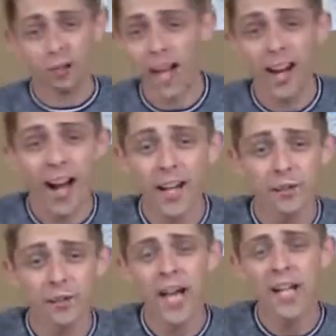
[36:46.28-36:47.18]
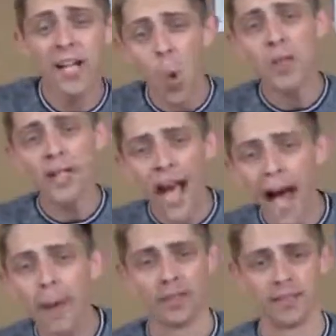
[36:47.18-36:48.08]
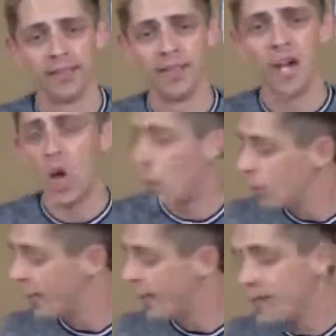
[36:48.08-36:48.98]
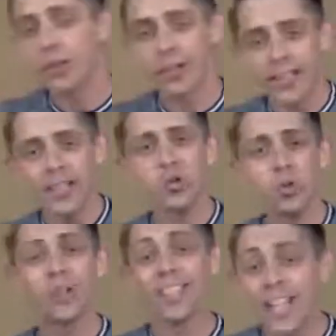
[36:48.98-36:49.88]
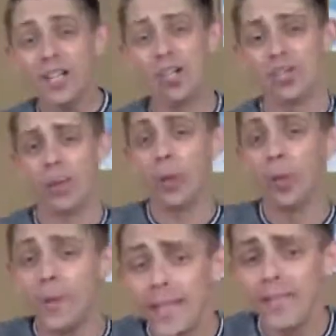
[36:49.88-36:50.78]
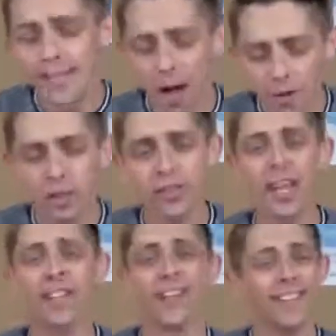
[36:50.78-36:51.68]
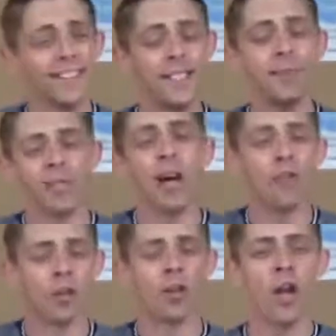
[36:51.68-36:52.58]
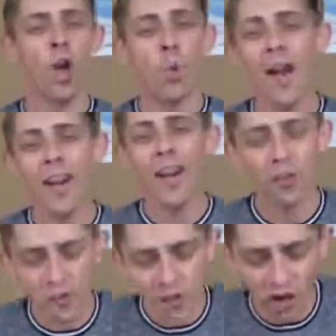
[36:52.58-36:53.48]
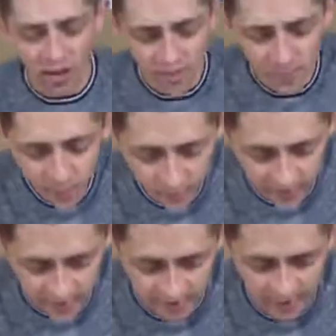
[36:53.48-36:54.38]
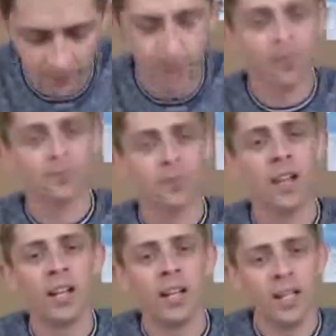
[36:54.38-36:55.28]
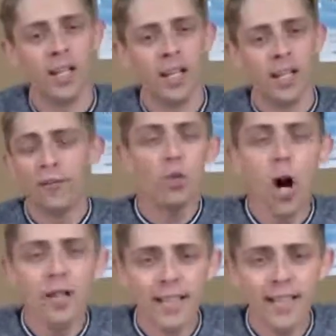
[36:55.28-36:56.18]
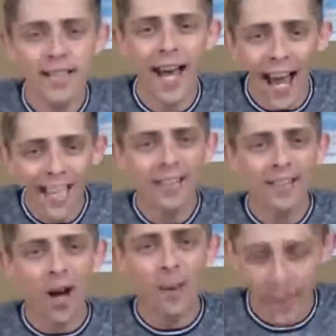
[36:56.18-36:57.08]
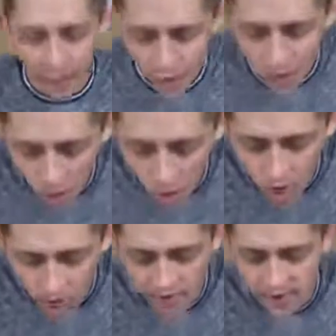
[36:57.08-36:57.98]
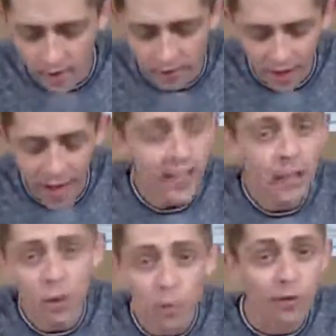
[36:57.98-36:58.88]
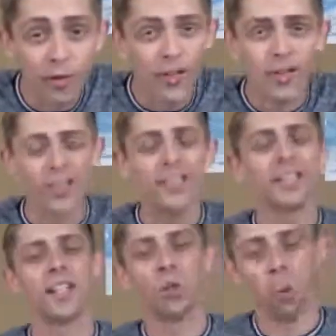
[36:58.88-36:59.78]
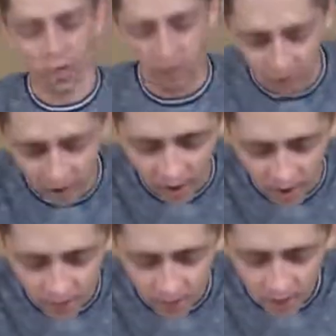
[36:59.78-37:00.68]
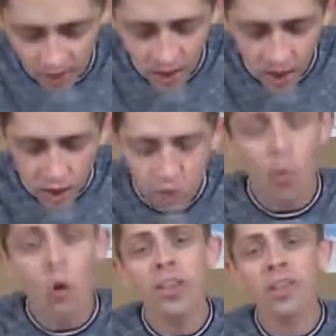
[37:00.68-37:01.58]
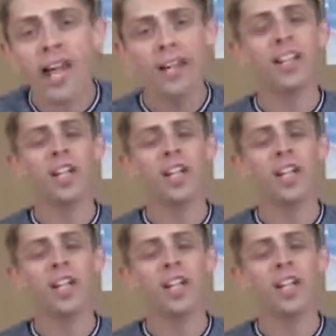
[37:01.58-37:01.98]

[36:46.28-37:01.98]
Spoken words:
that kind of change only happens when we enter into relationship and we begin to understand at a deep level what others are experiencing. If you walk into any denominational office of any group of Christians in North America, you're more than likely